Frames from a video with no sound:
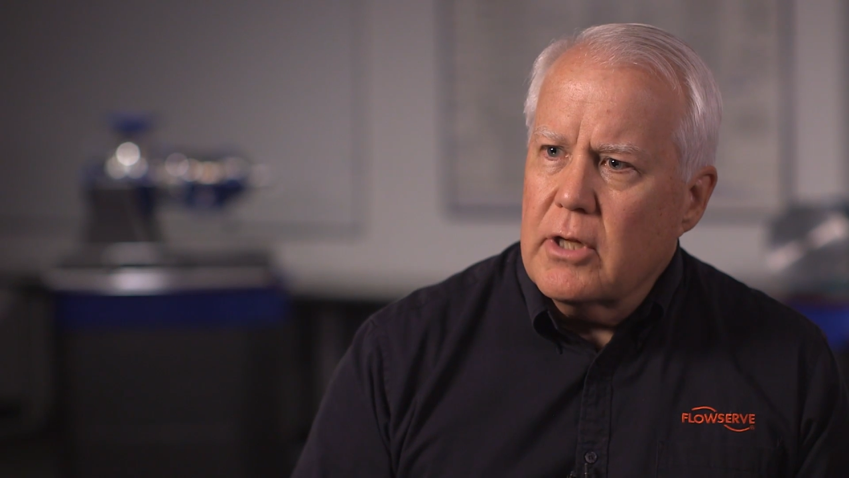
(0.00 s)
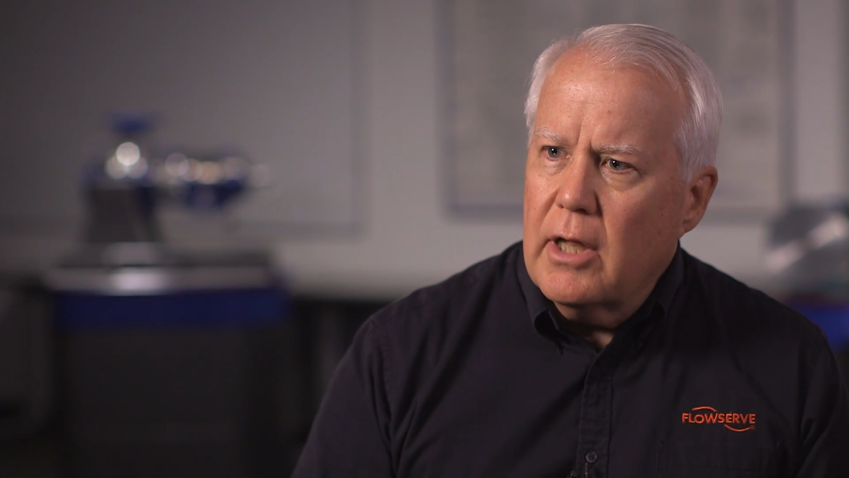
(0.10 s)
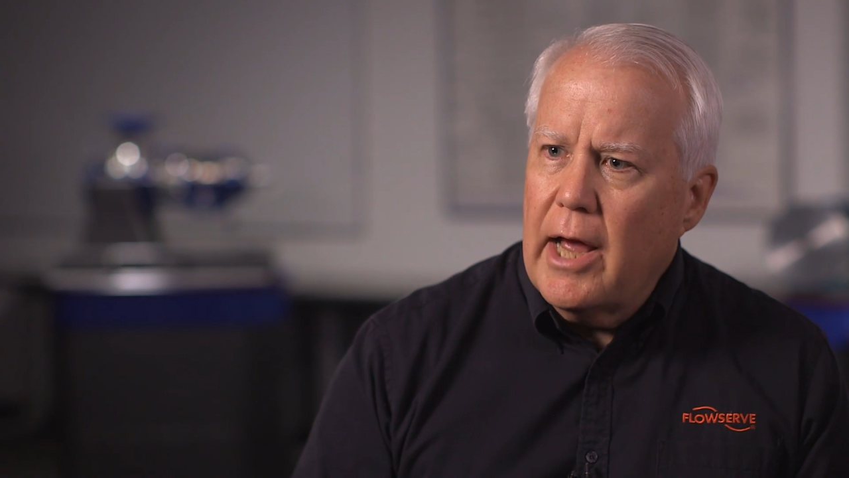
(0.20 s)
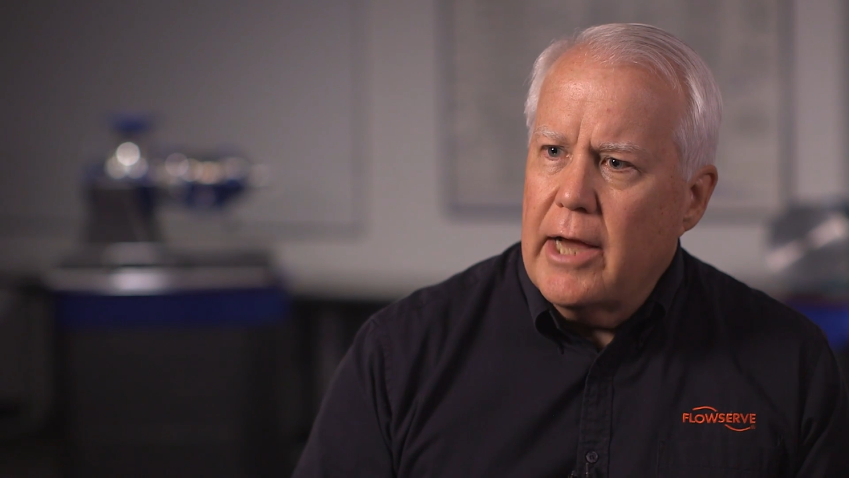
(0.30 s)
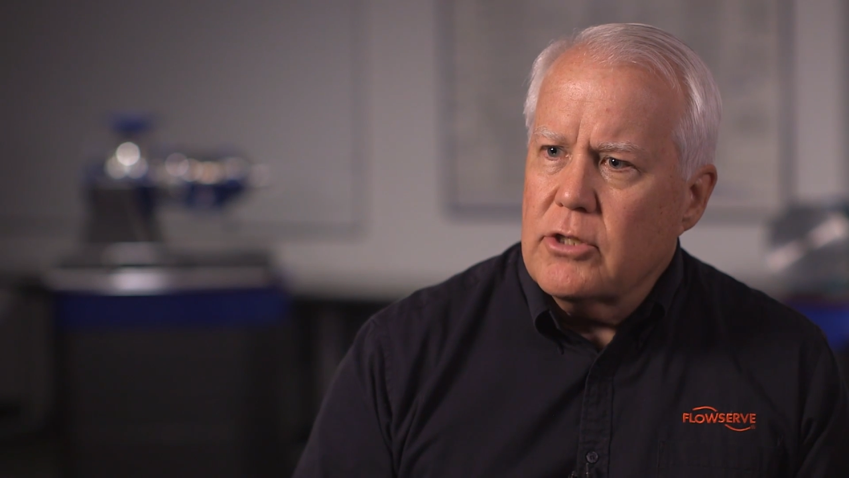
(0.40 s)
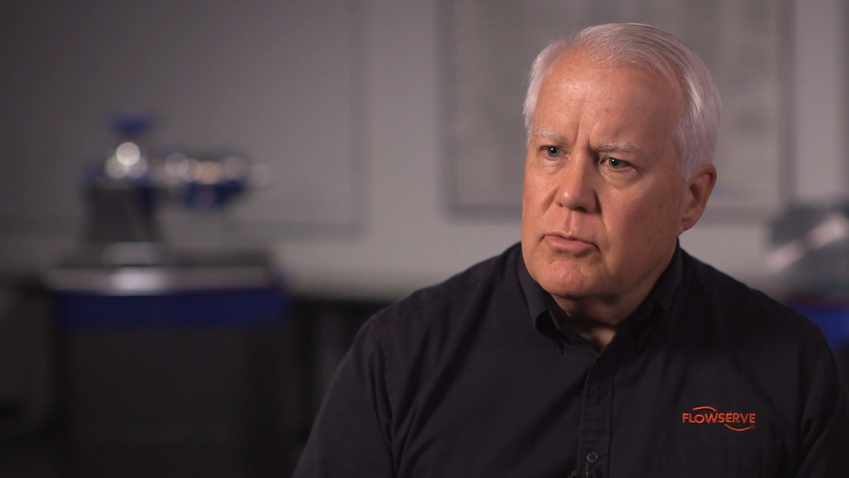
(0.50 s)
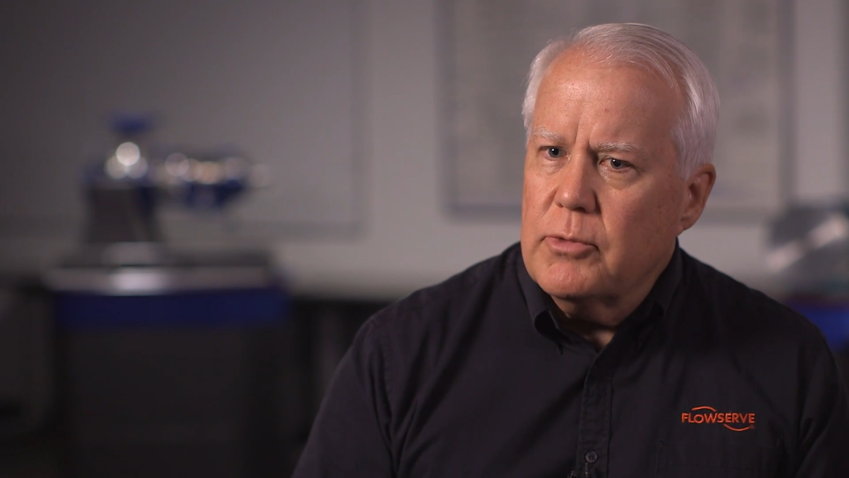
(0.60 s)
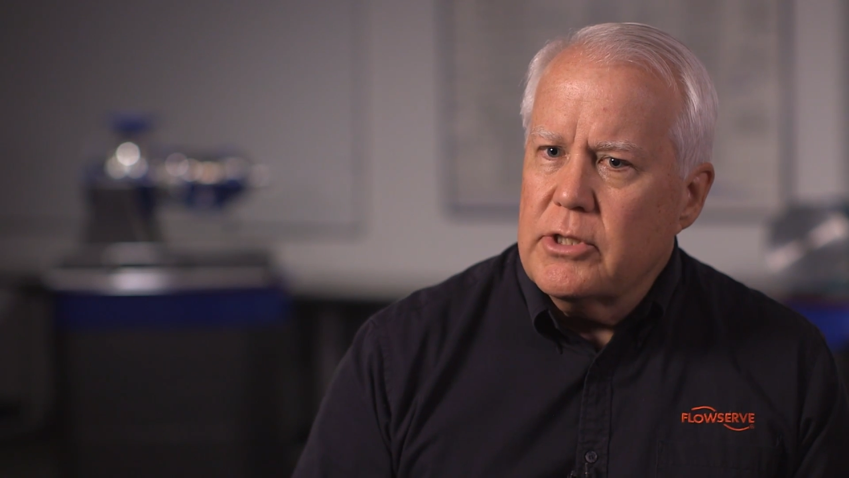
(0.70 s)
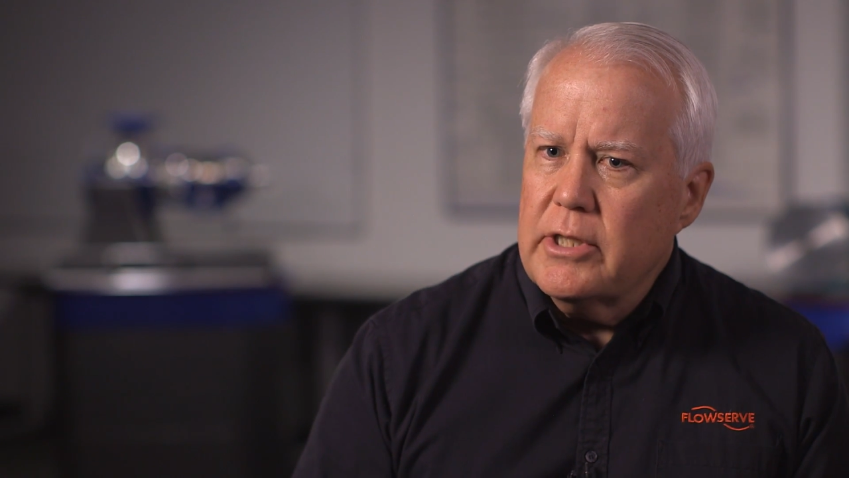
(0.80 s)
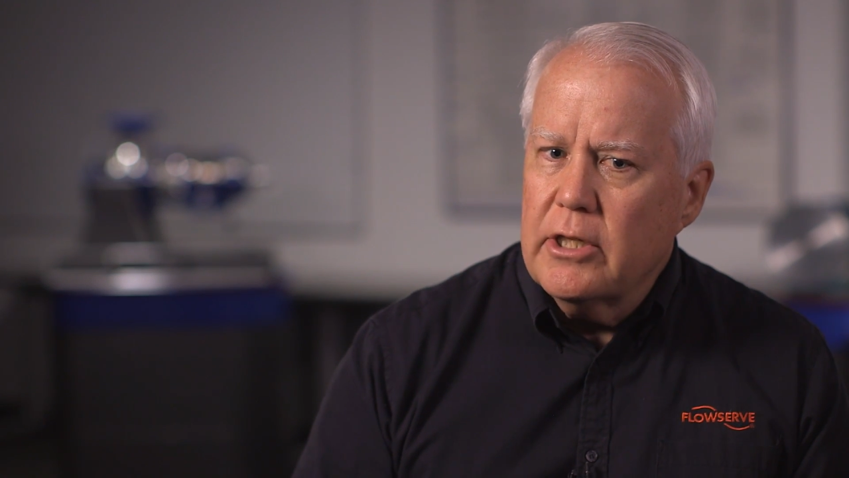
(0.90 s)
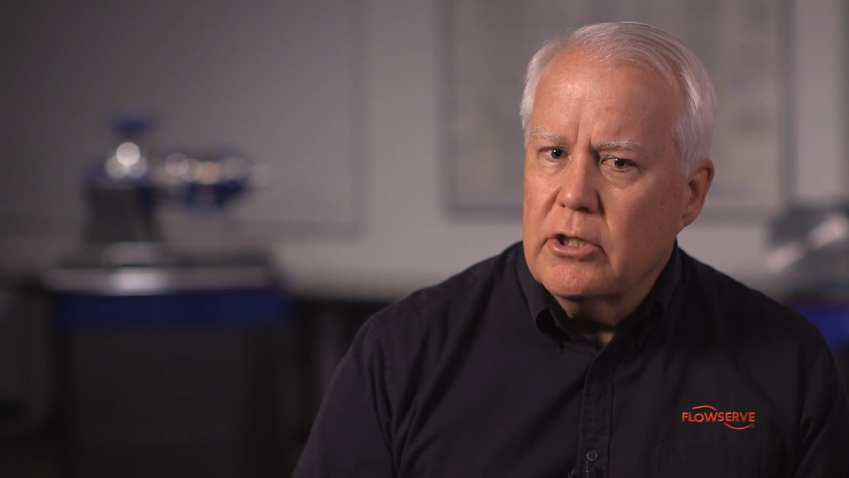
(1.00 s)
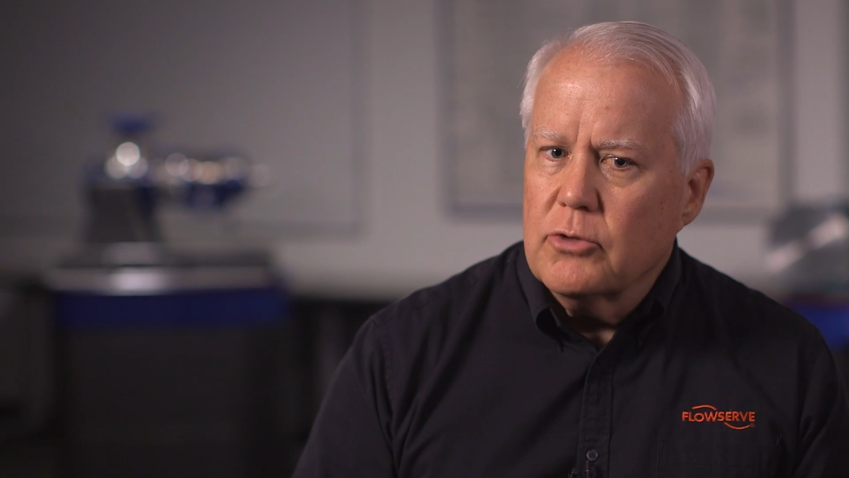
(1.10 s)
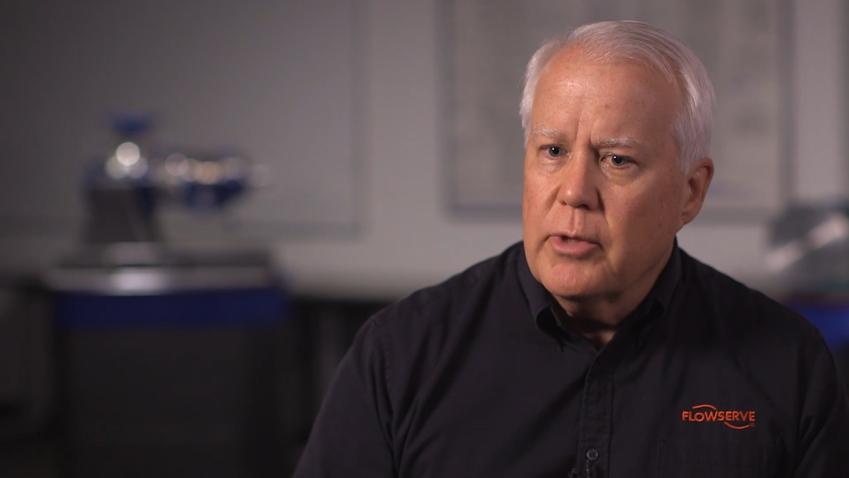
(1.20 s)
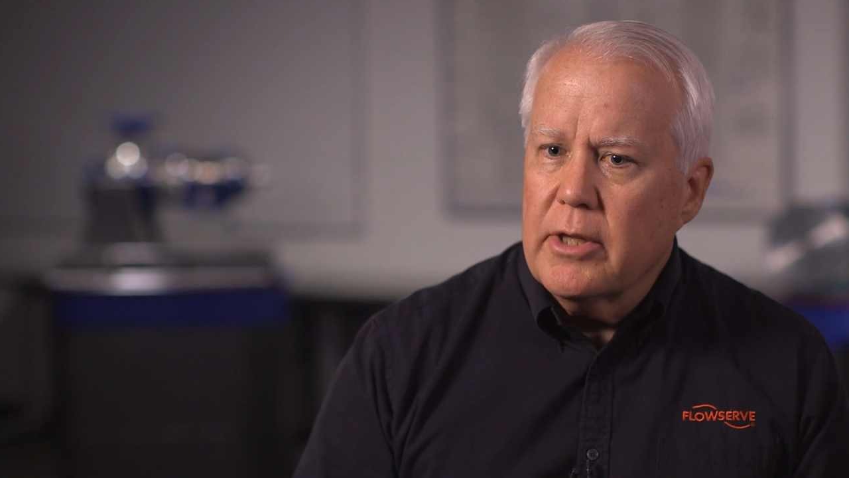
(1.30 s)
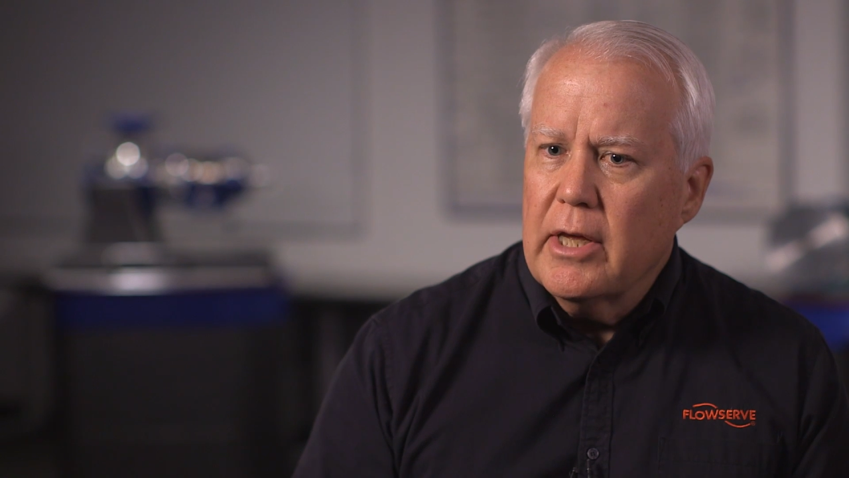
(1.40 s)
class, which
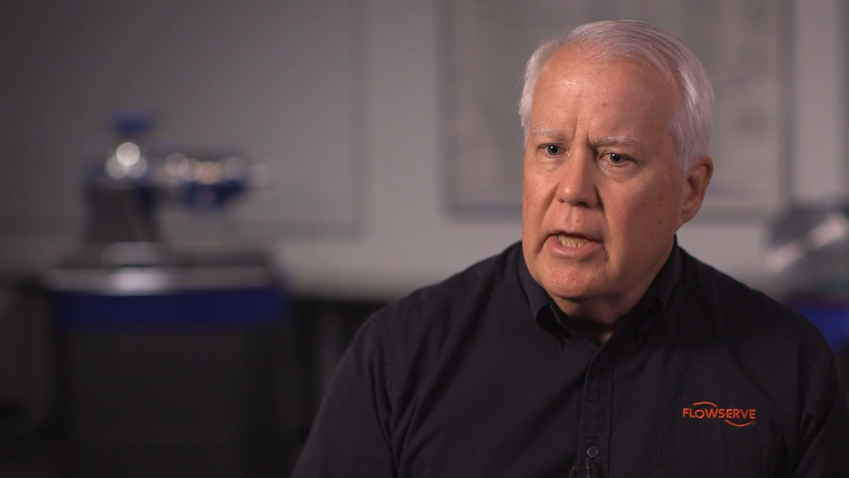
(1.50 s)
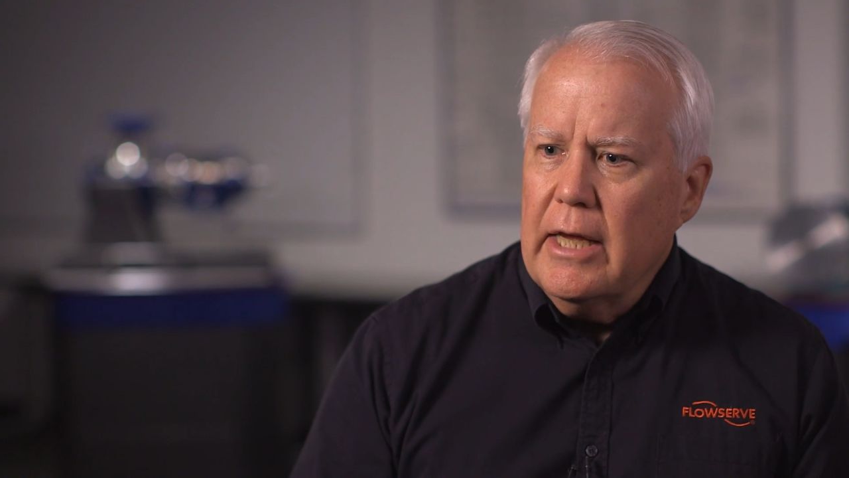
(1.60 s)
deals with